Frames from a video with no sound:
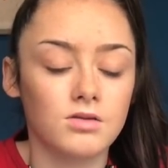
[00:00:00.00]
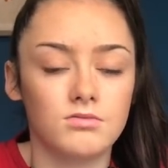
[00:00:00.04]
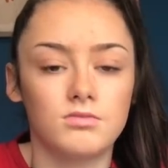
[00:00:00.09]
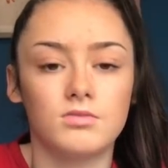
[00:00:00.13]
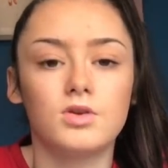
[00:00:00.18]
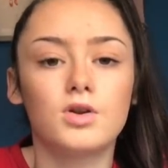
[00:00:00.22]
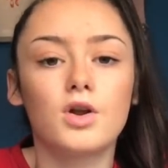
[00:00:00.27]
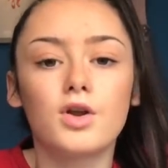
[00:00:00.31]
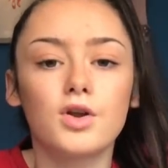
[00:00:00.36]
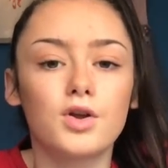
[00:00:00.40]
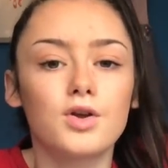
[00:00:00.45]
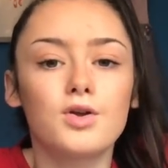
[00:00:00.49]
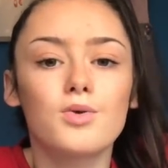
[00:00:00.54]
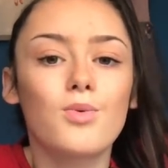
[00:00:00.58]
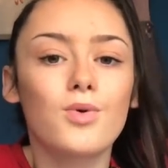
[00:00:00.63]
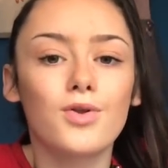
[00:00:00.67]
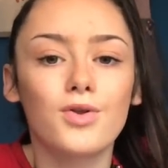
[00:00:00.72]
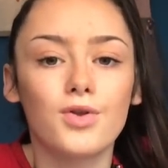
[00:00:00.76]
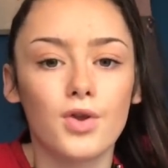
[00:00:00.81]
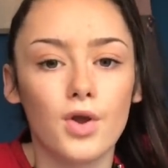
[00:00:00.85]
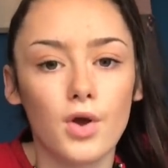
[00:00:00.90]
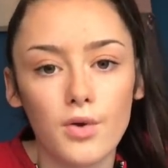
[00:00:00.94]
you
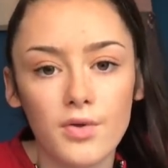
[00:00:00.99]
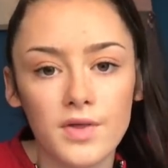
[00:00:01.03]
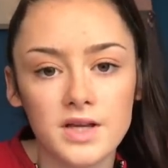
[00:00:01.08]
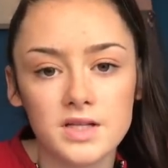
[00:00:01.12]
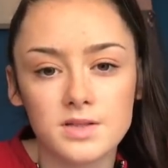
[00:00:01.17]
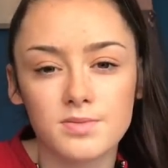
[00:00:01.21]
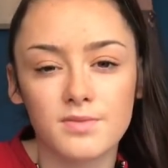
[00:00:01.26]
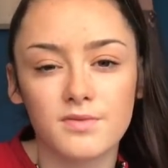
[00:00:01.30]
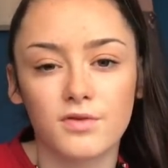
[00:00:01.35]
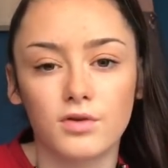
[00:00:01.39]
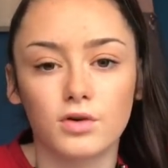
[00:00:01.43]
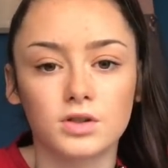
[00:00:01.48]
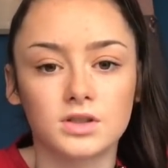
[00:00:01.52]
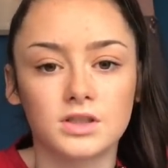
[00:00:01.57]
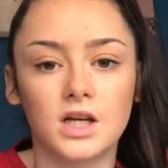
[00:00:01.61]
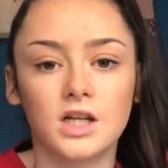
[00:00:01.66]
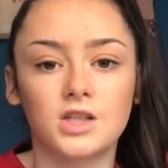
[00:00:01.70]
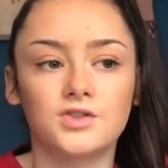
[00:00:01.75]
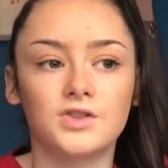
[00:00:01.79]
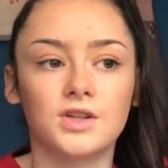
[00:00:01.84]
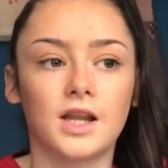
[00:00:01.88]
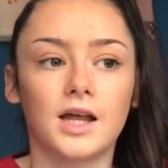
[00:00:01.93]
wouldn't know this before
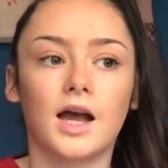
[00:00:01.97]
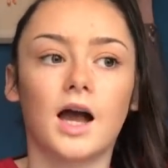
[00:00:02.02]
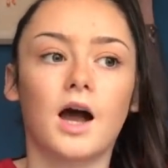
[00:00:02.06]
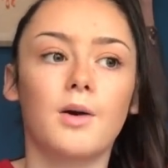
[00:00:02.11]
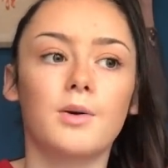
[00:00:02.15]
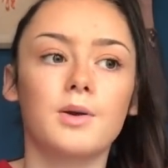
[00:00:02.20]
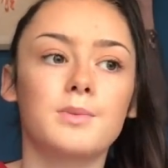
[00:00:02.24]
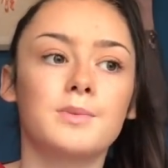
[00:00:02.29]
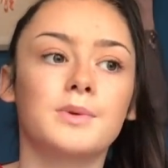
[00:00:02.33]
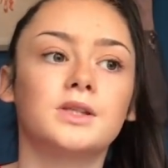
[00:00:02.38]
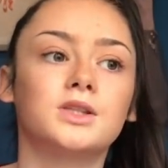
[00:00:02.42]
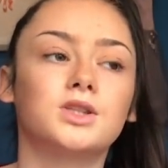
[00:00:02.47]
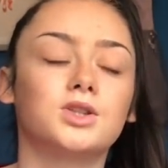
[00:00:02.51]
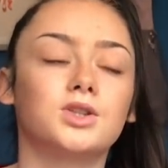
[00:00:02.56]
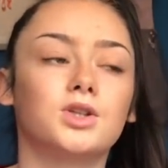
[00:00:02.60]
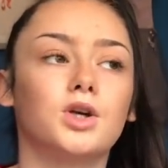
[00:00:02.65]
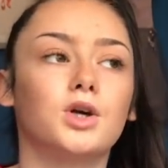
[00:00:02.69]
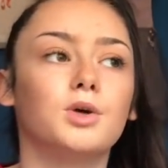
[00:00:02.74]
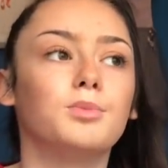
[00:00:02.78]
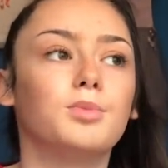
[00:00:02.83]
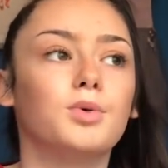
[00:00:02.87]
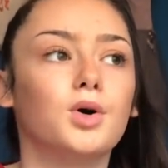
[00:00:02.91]
surgery, like how you're meant to
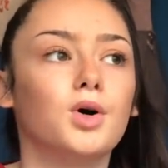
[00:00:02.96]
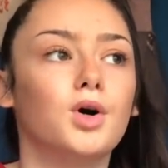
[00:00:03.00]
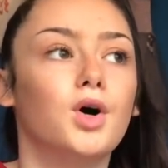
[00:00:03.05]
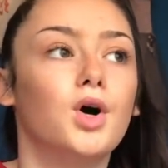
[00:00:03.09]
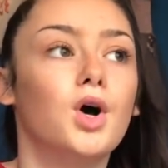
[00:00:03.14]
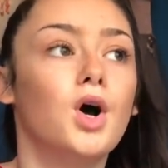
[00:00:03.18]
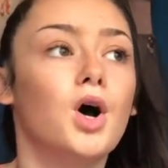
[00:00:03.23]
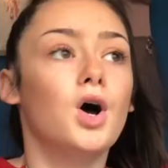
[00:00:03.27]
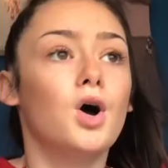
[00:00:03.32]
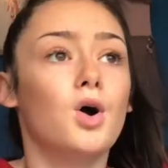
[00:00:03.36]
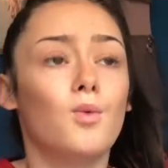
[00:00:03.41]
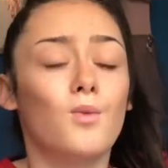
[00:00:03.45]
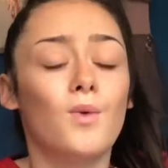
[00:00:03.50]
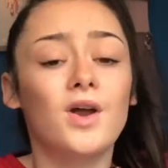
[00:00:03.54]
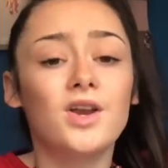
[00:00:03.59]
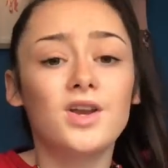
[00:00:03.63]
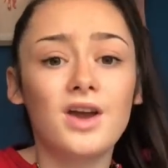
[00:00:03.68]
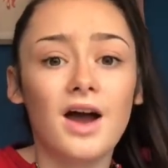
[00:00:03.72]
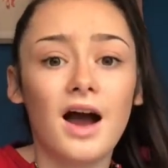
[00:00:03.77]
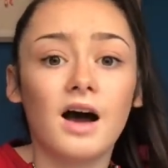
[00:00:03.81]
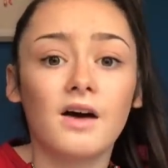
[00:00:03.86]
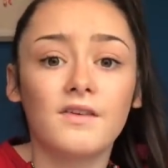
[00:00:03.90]
know, but when
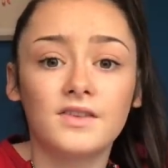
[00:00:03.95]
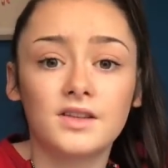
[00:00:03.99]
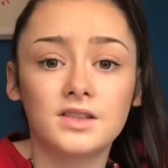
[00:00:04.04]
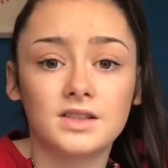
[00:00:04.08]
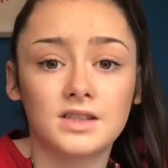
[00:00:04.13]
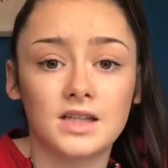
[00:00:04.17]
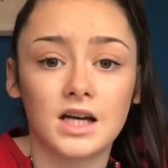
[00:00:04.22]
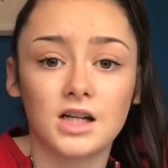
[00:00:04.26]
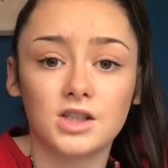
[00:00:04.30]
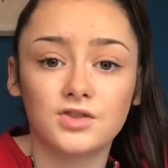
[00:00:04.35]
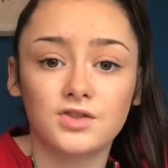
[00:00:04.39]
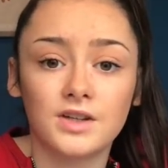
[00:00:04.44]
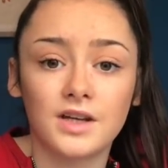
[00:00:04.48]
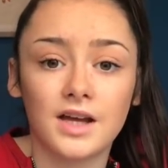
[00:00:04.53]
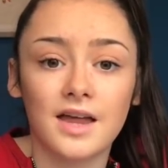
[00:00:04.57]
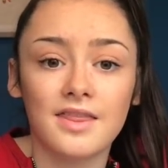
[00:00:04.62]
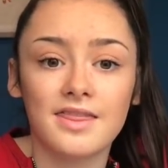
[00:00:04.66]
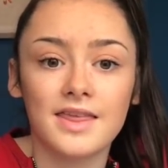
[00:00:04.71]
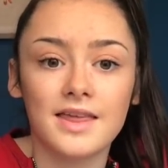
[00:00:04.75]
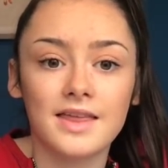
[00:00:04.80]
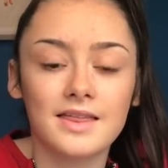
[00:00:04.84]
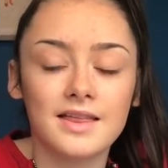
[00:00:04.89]
you have the surgery, I
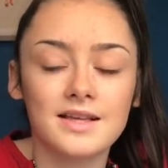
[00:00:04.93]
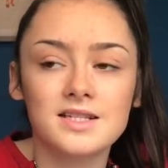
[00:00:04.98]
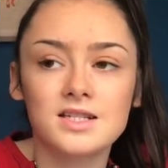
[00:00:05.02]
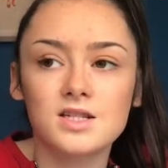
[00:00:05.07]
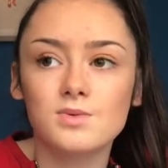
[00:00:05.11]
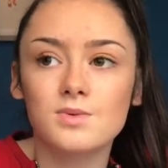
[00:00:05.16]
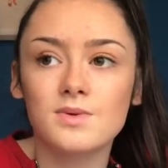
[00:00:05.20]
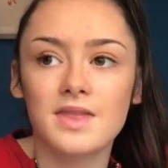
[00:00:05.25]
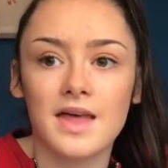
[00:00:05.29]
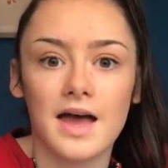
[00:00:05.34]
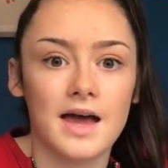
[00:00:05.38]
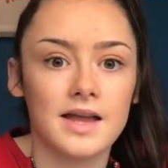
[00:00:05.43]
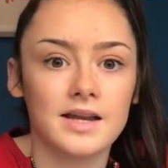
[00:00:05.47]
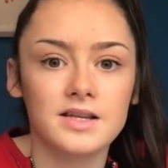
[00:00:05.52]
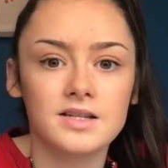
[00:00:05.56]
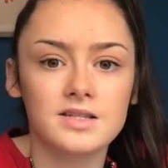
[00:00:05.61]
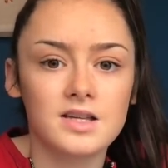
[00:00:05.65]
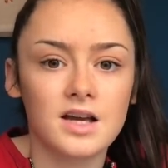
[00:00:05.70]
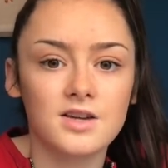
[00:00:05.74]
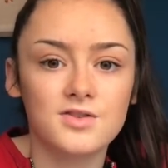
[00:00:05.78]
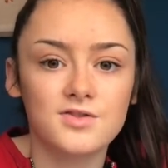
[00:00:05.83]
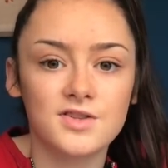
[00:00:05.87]
think this is with any
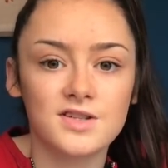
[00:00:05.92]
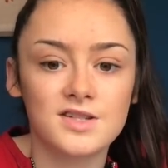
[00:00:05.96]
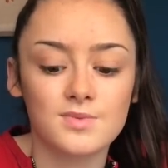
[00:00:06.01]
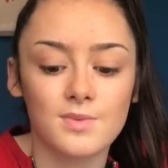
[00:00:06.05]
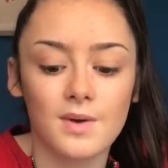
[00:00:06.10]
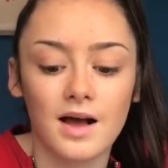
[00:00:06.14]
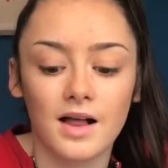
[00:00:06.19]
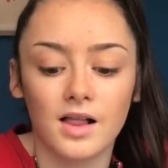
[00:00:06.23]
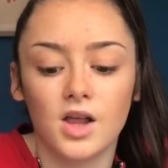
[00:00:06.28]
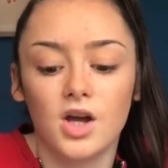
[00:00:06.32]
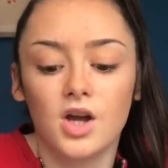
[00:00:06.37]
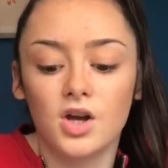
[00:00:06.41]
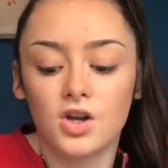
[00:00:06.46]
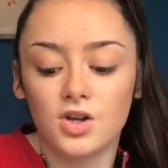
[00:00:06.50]
surgery as well,